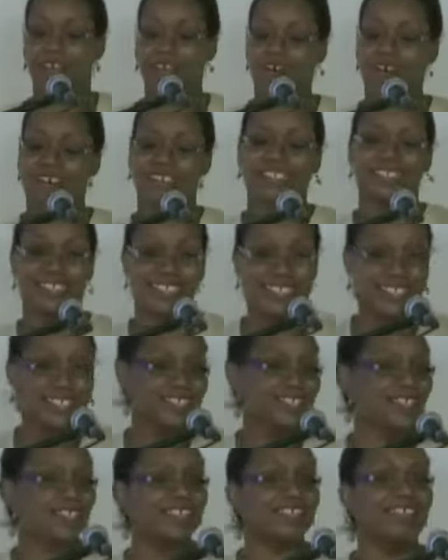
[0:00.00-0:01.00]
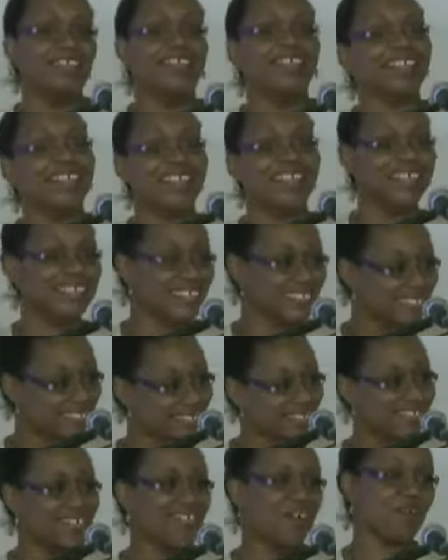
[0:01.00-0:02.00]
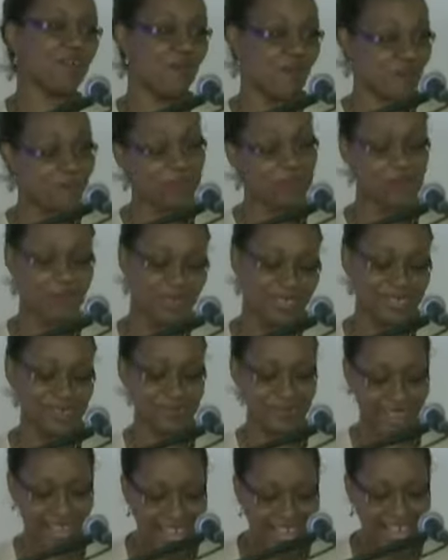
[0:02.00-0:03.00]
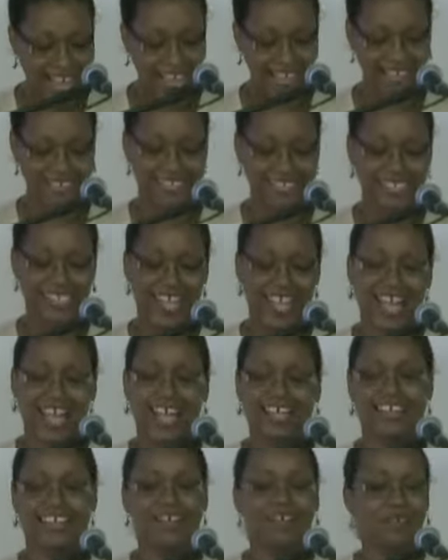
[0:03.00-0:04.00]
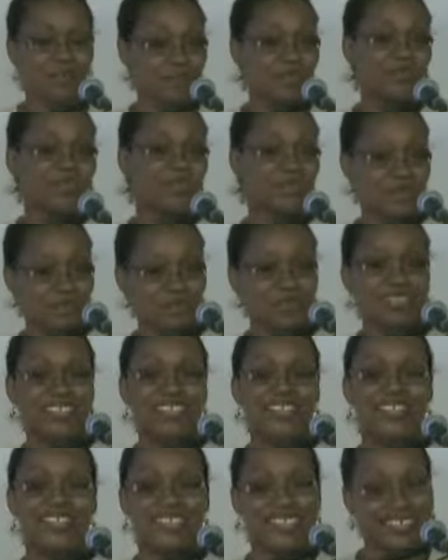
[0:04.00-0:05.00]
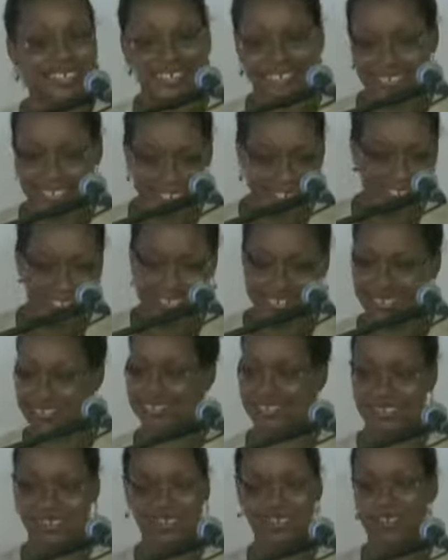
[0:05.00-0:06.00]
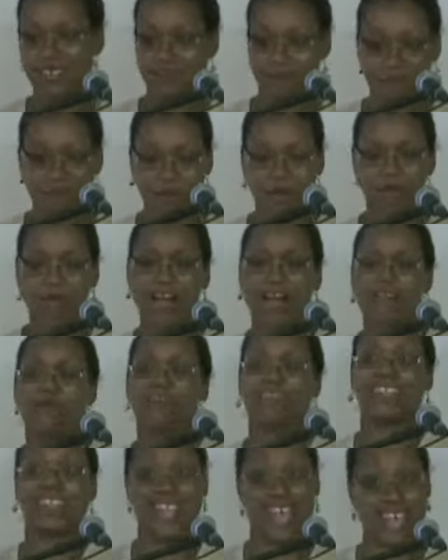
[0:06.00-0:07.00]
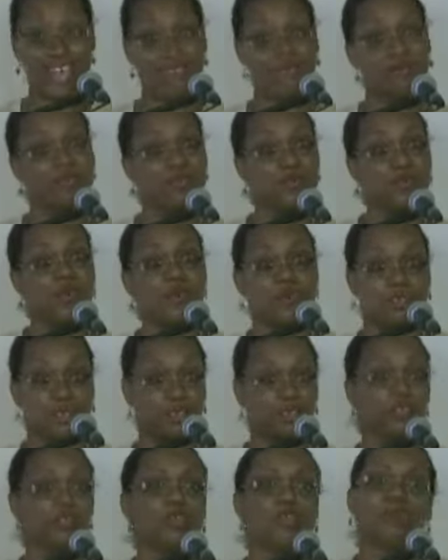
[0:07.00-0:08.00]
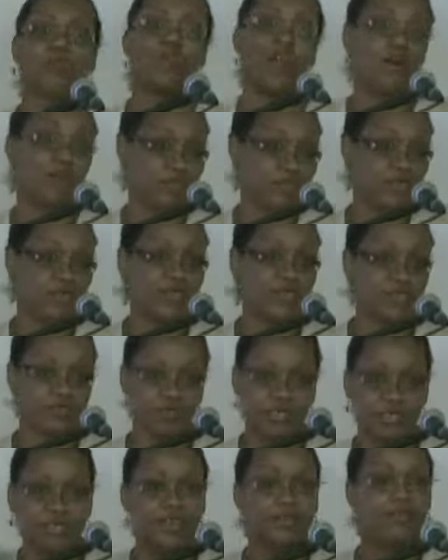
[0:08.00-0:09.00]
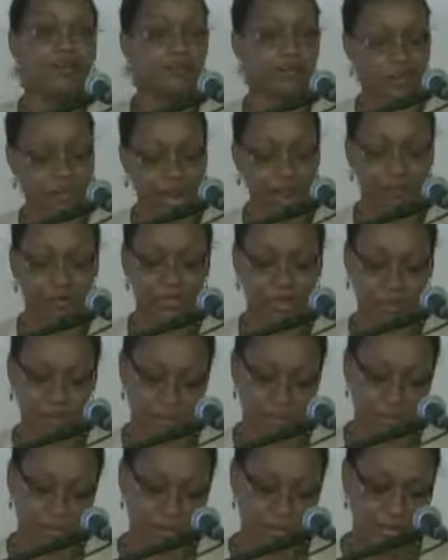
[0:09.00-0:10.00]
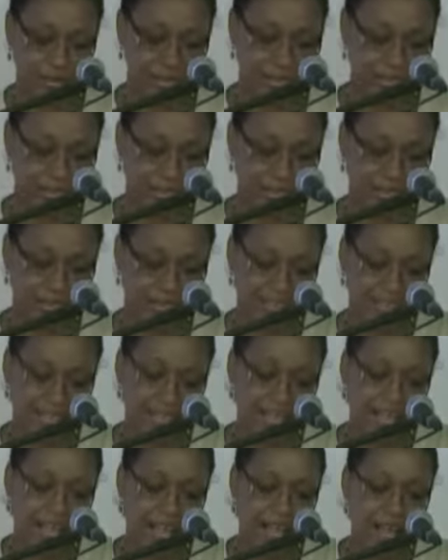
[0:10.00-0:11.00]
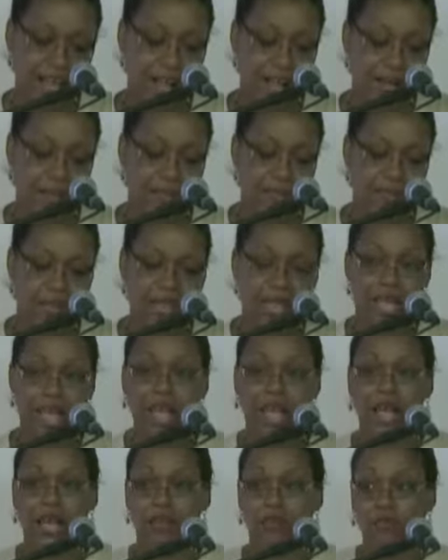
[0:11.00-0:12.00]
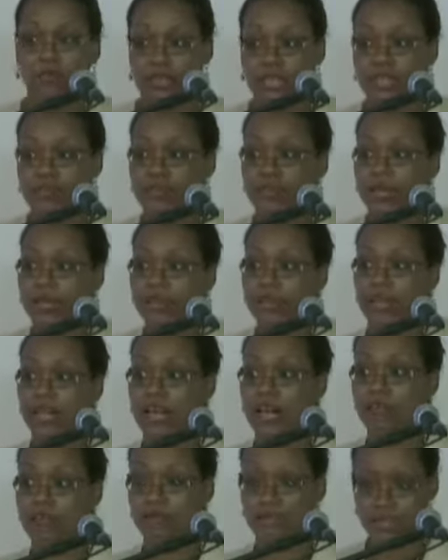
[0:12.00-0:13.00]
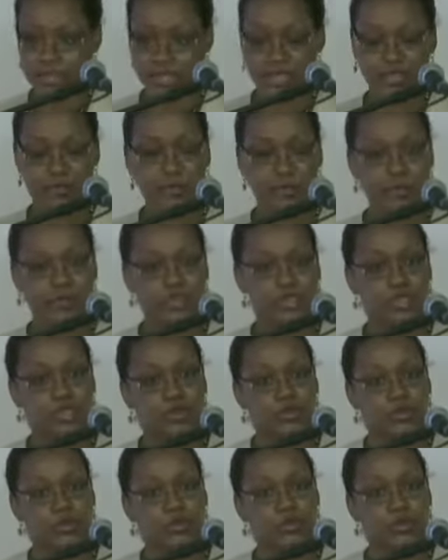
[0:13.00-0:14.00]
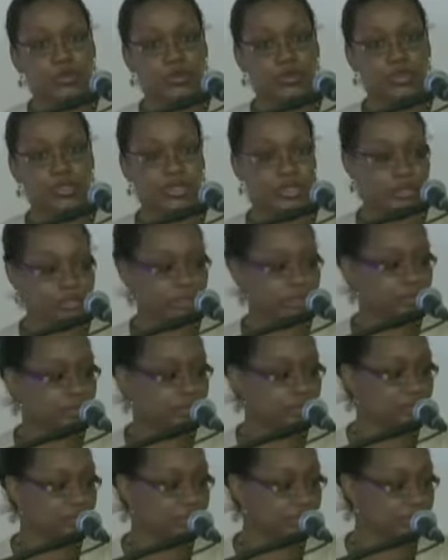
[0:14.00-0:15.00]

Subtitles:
or sit in the chair and hold the book in my hand. And I'll only use the format when I have to, or, for convenience, really, if I'm traveling or something like that. My first exposure to teaching